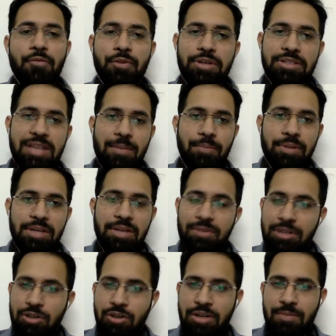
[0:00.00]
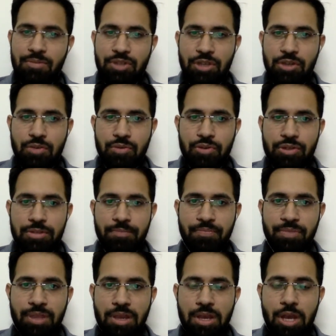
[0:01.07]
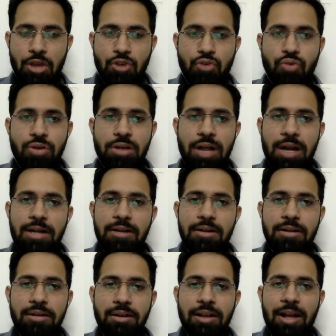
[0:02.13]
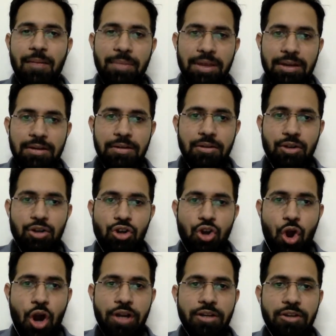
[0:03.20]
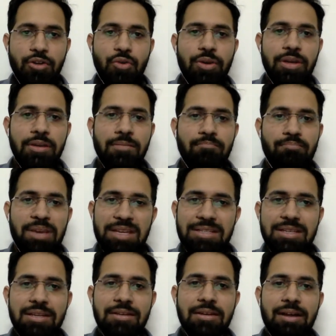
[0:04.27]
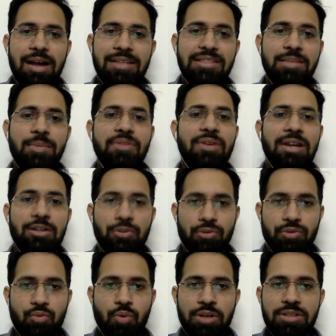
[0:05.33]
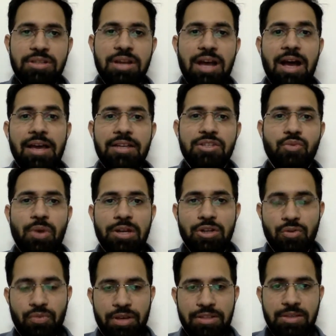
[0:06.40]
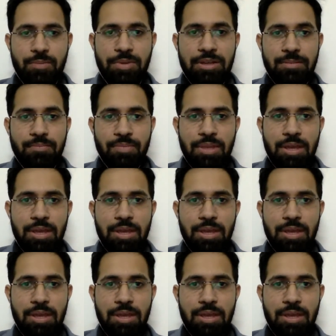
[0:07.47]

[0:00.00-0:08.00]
For example, even in your MCQs, you can't come in not knowing basic ICP values. What is the highest value of ICP?